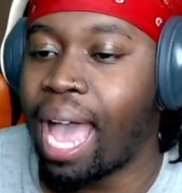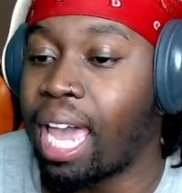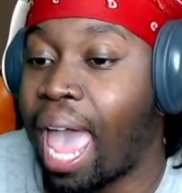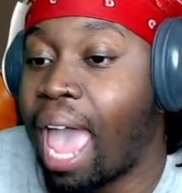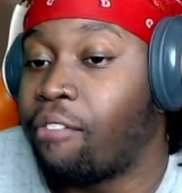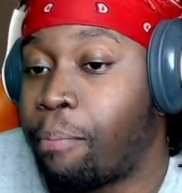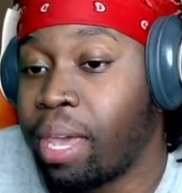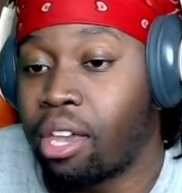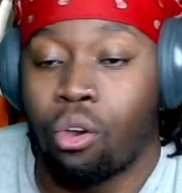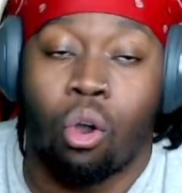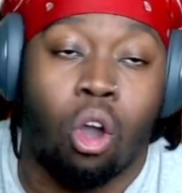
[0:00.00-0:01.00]
have a
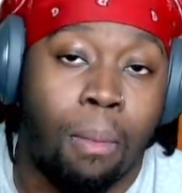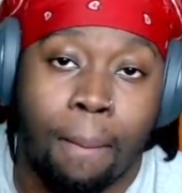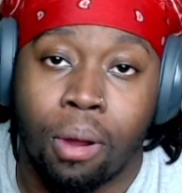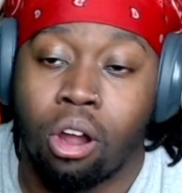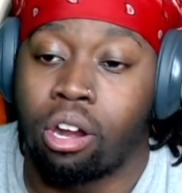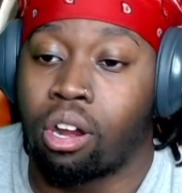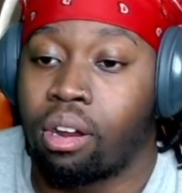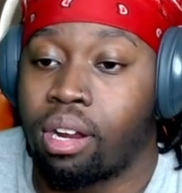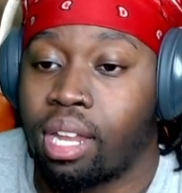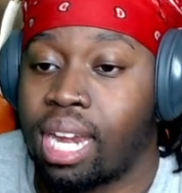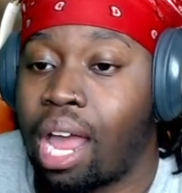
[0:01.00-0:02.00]
pickle on my burger
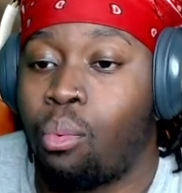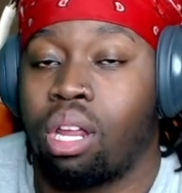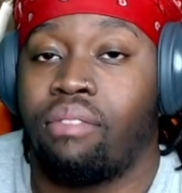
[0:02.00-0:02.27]
and I won't even